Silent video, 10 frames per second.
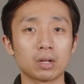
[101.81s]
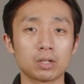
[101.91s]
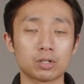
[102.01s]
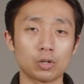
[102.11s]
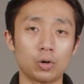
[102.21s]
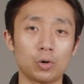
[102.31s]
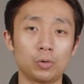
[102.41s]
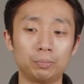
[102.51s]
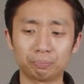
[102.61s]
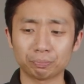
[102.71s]

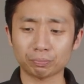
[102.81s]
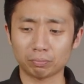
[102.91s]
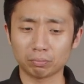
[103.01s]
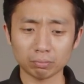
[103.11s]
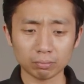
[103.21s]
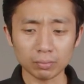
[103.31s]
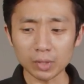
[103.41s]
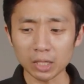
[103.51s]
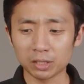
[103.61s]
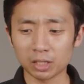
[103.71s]
So
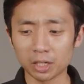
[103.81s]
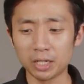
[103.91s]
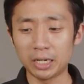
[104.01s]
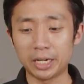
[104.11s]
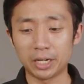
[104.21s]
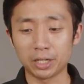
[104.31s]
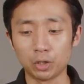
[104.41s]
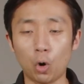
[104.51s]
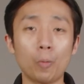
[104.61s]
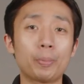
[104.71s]
suddenly
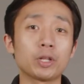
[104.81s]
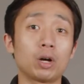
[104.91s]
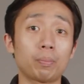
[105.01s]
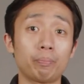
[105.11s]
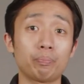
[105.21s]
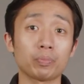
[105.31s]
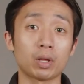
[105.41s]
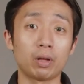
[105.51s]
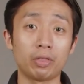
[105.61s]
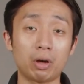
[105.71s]
you open up
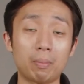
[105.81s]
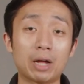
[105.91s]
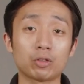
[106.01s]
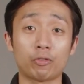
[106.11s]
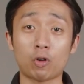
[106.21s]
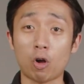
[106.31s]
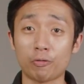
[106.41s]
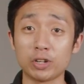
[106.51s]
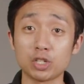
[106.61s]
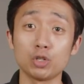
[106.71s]
the amount of
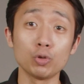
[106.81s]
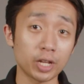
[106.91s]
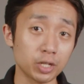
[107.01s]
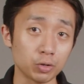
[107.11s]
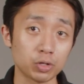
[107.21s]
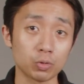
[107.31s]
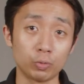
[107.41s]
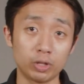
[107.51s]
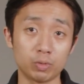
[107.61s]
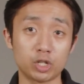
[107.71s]
coffees you can use
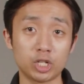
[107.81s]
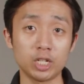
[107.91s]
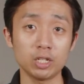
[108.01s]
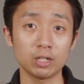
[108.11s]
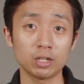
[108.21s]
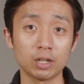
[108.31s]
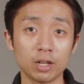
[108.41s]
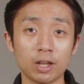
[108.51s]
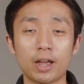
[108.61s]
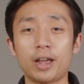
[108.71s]
with the machine,
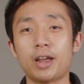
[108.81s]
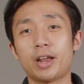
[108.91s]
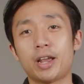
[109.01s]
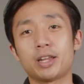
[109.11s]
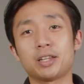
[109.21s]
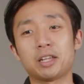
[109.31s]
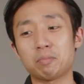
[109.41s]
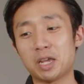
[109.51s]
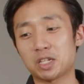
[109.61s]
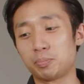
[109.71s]
and it
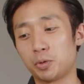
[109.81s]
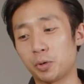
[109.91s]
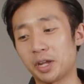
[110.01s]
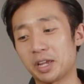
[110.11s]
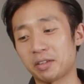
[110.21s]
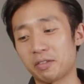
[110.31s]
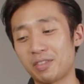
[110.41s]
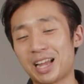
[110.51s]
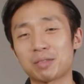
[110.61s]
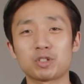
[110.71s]
makes brewing
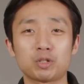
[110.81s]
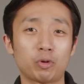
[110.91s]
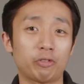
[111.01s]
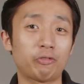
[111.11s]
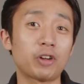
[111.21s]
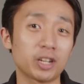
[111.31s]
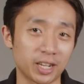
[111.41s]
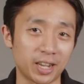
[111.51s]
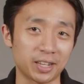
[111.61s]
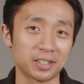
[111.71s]
that much more fun
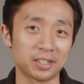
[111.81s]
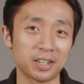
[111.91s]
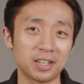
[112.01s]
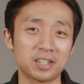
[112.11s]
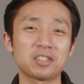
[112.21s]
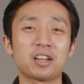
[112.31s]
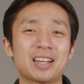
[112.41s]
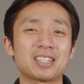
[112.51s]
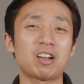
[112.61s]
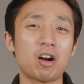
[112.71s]
again. It's not
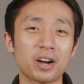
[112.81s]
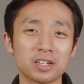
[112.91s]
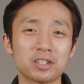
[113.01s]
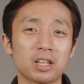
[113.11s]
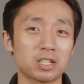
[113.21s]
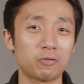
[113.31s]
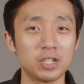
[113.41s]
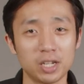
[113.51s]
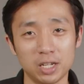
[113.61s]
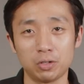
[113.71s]
as hard, it's not as
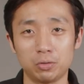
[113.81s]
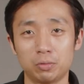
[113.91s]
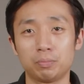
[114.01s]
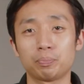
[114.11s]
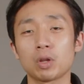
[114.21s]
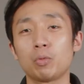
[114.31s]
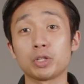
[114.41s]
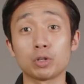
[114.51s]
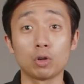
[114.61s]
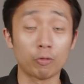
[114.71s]
finicky to do when
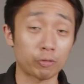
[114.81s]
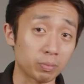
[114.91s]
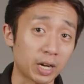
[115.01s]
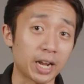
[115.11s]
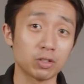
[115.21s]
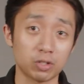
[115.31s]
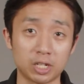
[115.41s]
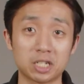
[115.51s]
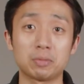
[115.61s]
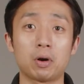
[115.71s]
you go from 9 to
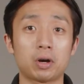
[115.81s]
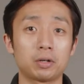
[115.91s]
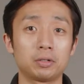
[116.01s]
6 bar.